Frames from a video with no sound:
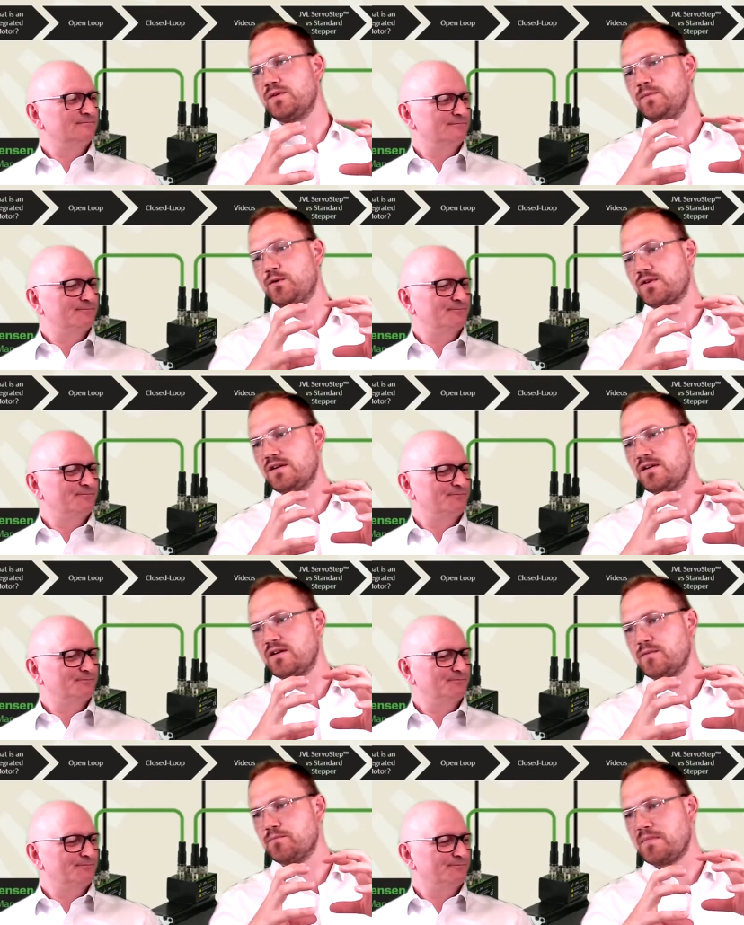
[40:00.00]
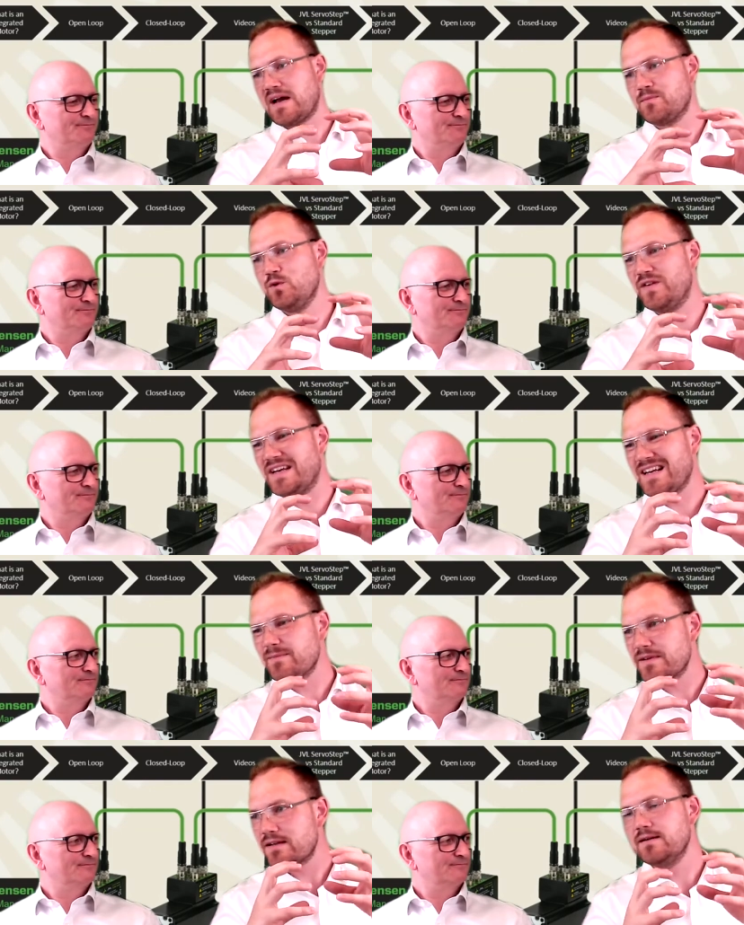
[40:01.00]
Speaker 1: the motor might move a
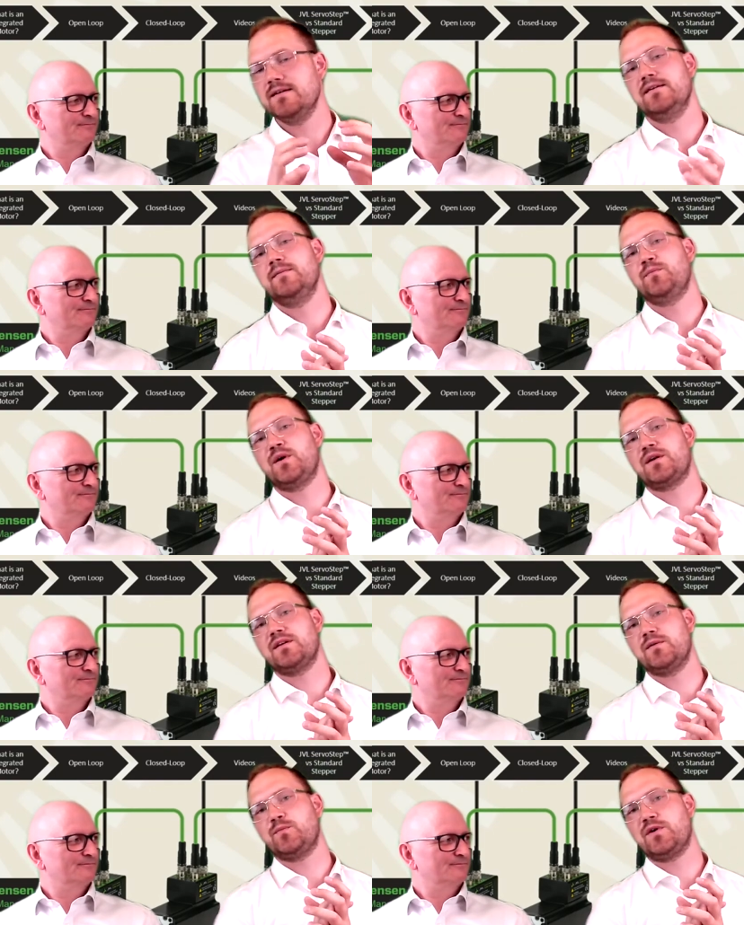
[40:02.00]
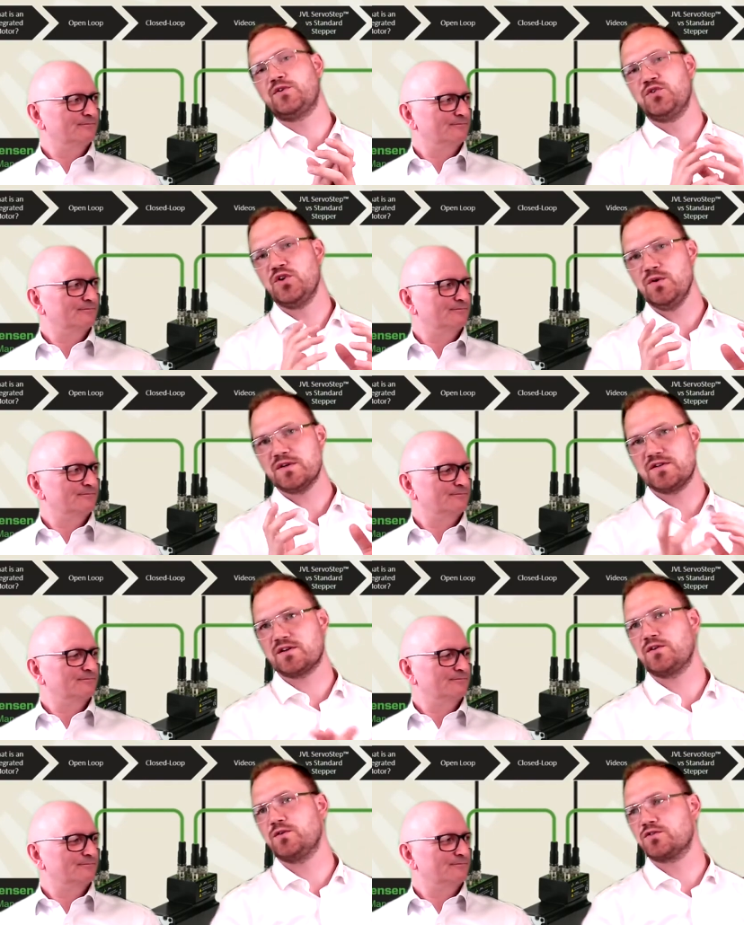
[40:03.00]
little bit, but uh, but you know it's
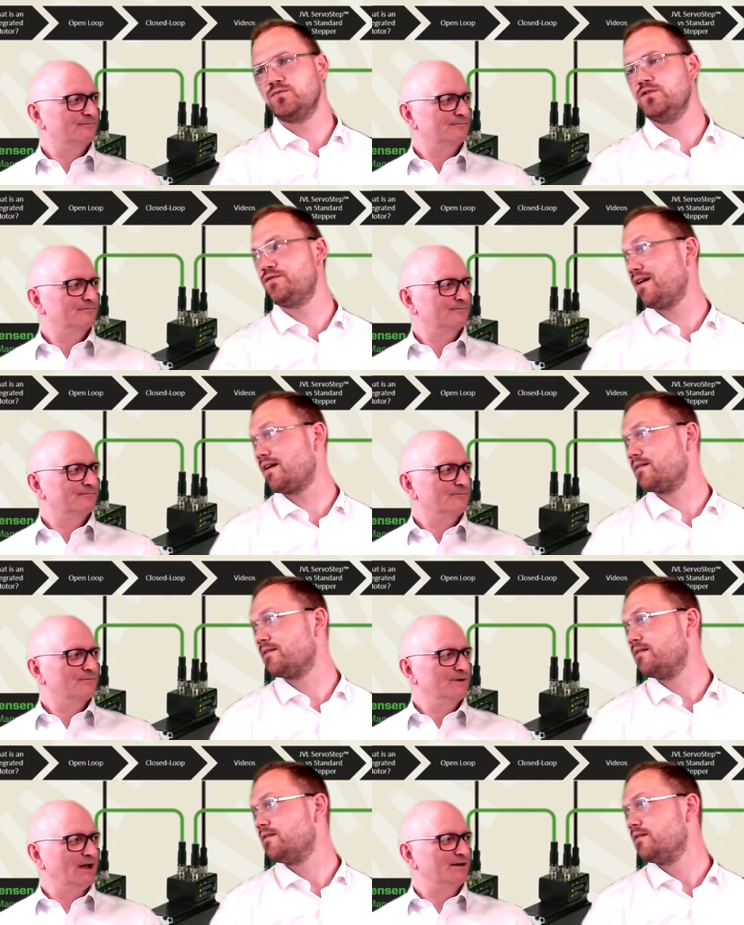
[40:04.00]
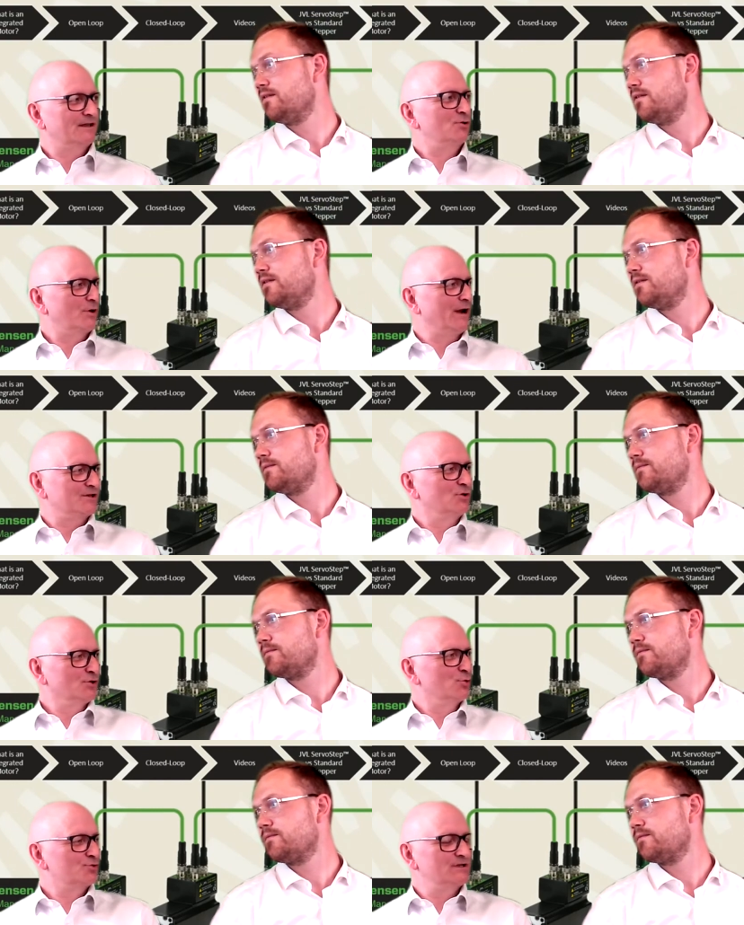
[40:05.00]
not going to move far.
Speaker 2: Yeah, then you can
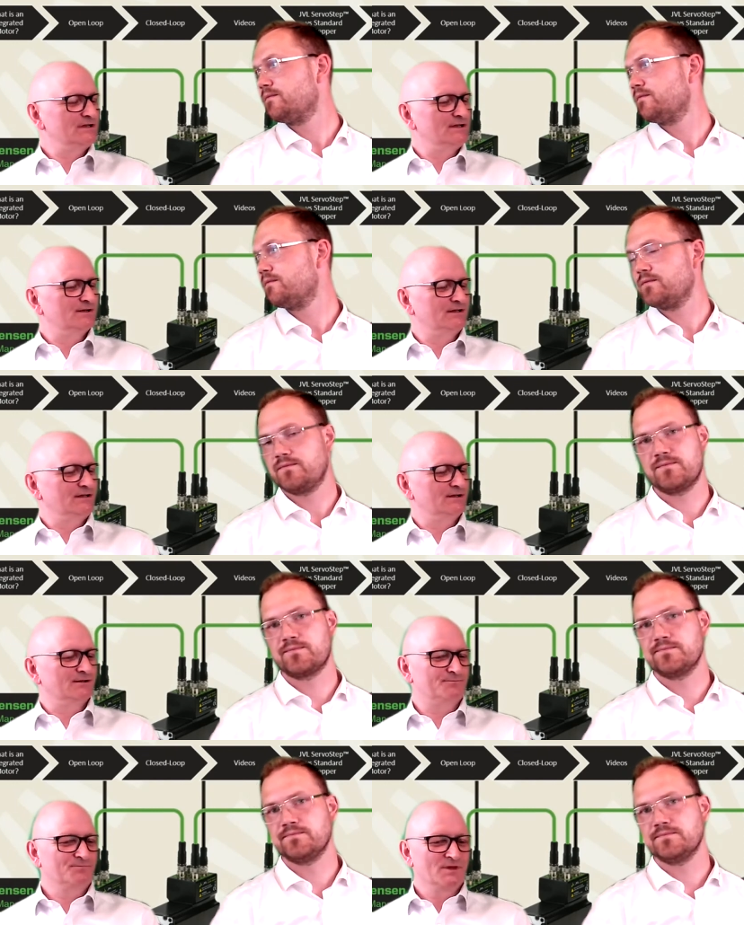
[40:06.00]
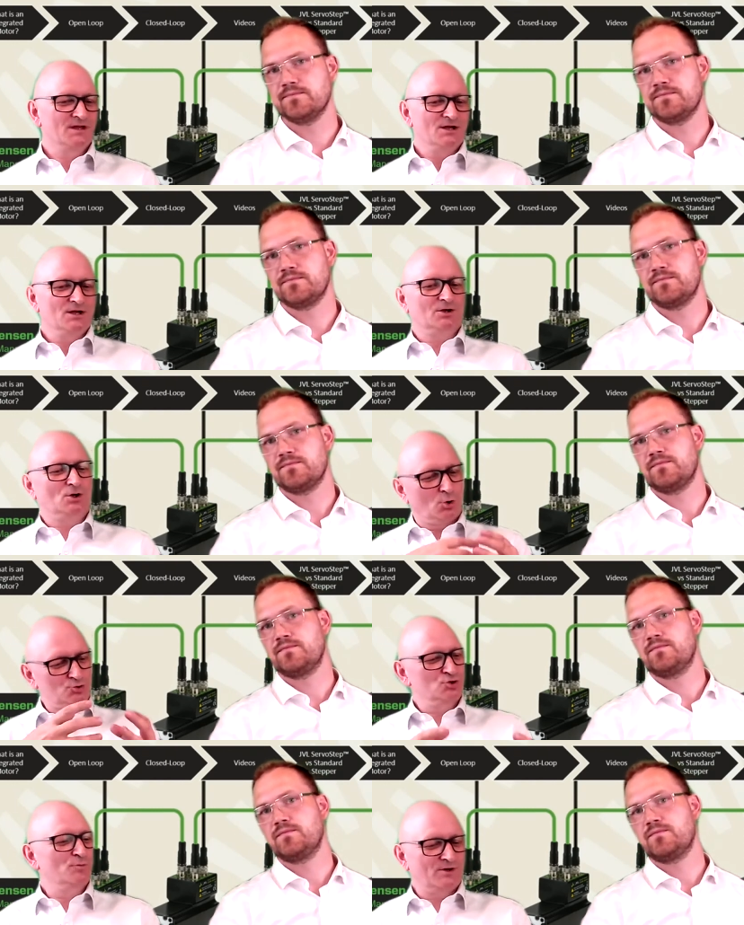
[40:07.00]
actually use the uh, the um,
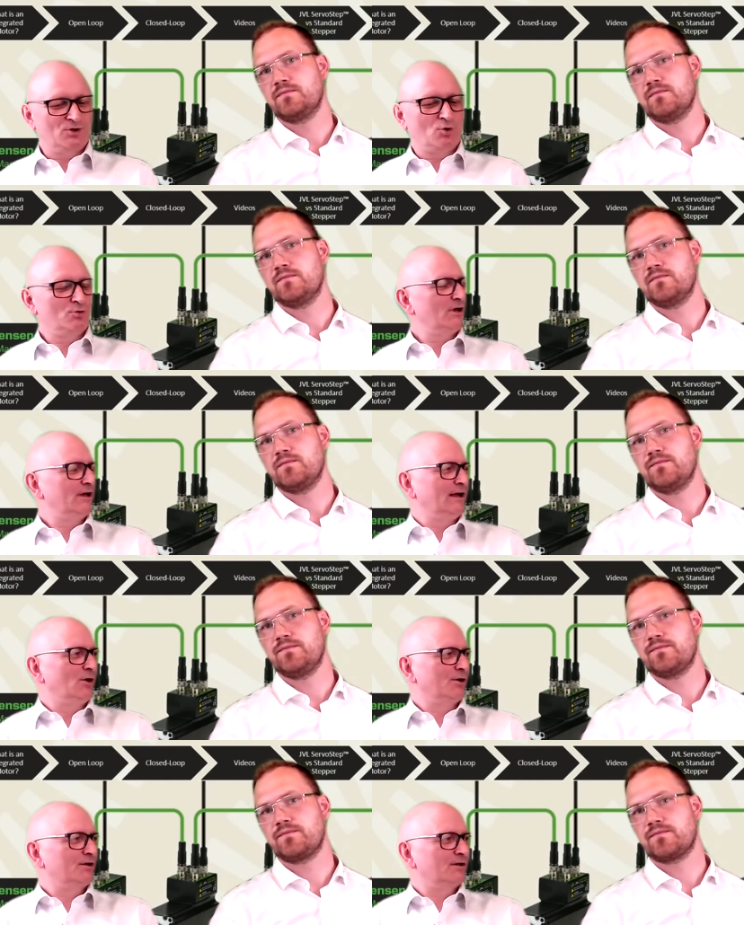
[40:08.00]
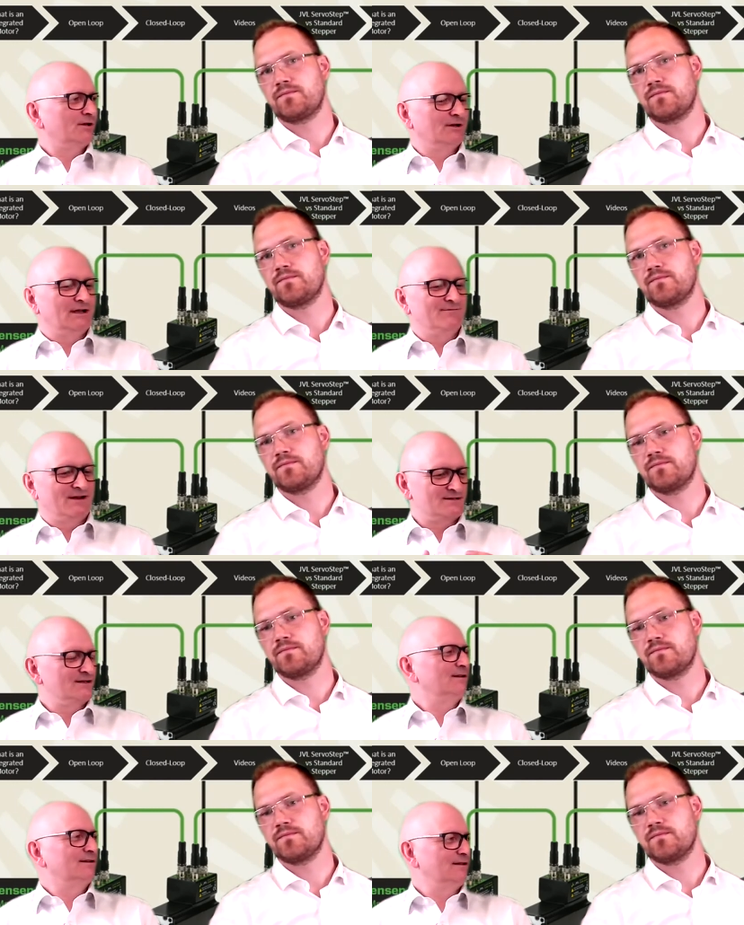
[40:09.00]
closed loop encoder and not uh,
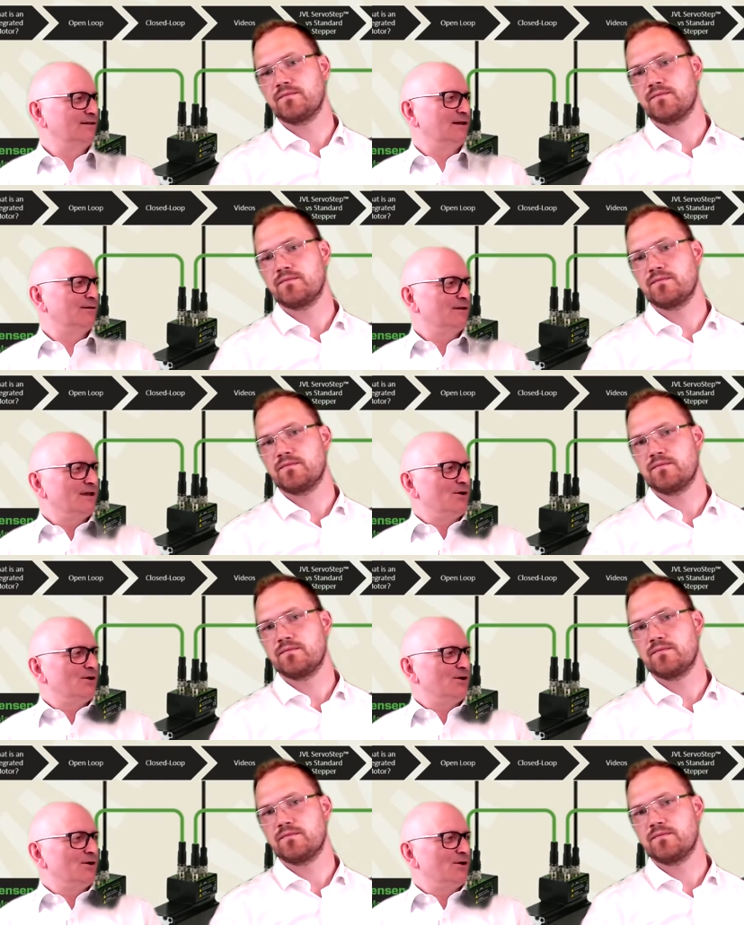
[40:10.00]
invest in the uh,